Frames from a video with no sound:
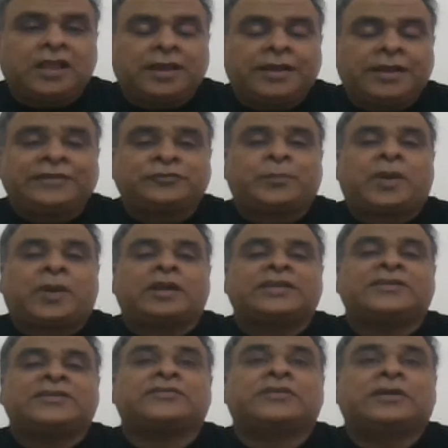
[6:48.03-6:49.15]
Next part
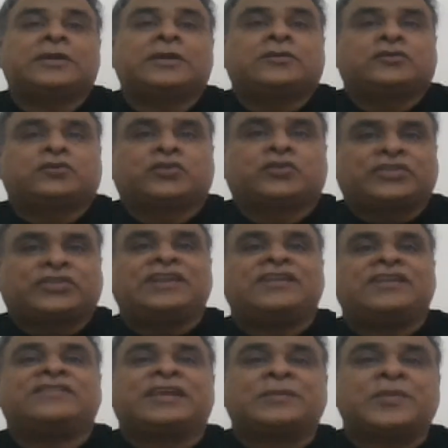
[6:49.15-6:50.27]
is
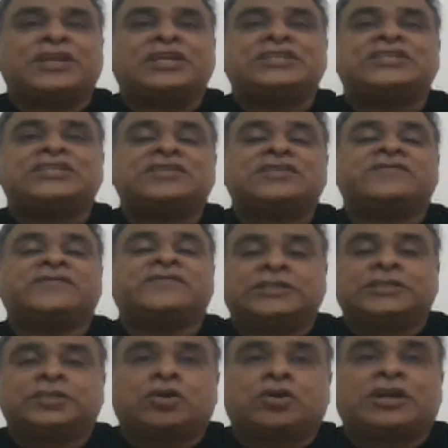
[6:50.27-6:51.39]
sentence segmentation,
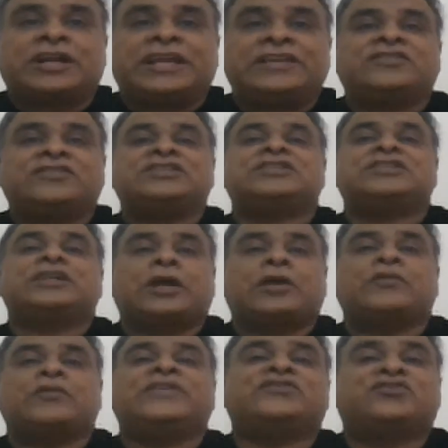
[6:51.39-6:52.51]
word tokenization.
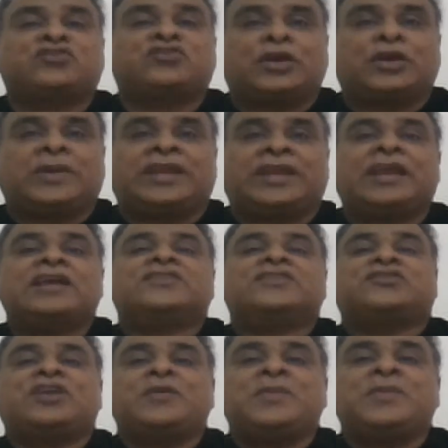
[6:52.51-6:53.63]
Now is stemming.
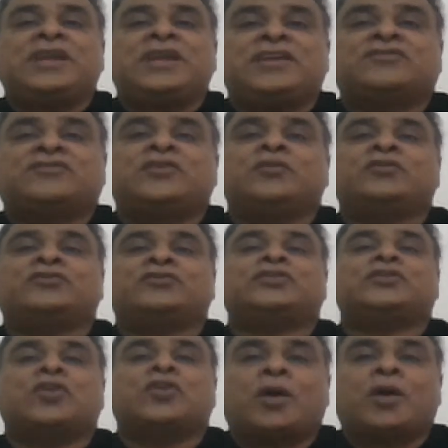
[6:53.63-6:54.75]
Stemming is used
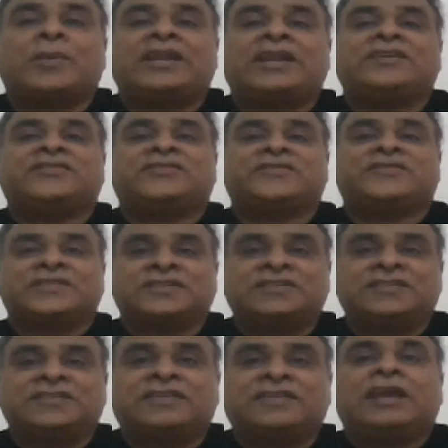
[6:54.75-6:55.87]
to normalize
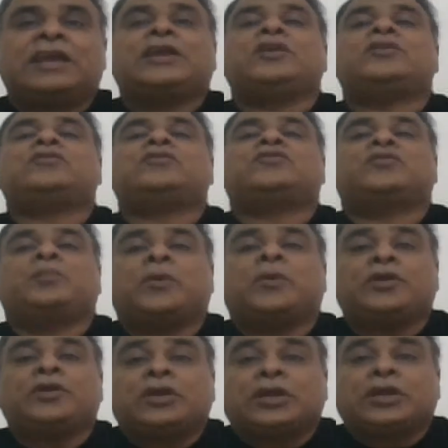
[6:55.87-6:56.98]
words
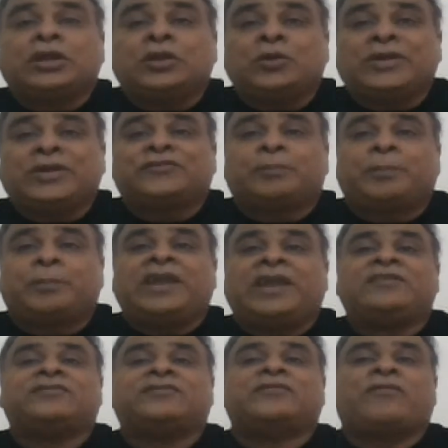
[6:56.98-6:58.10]
into its
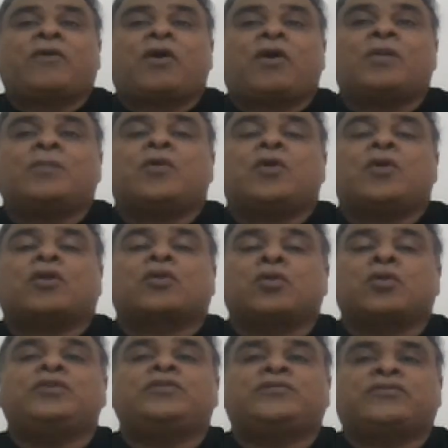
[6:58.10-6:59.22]
base form or
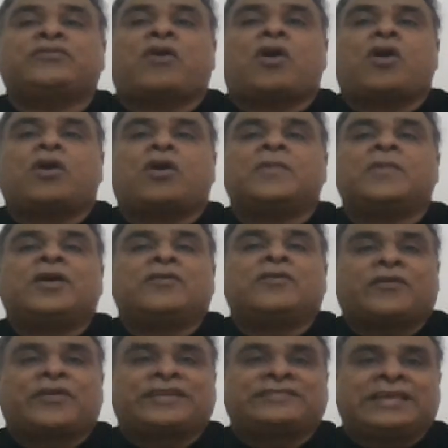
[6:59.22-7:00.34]
root form.
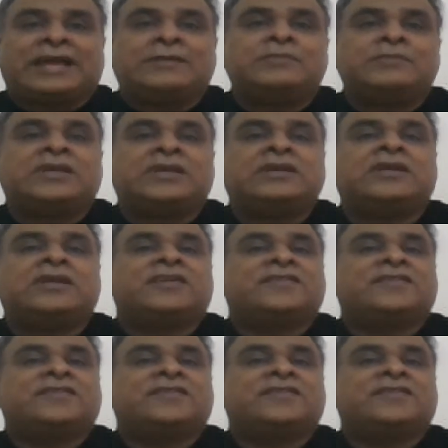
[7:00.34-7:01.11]
For example,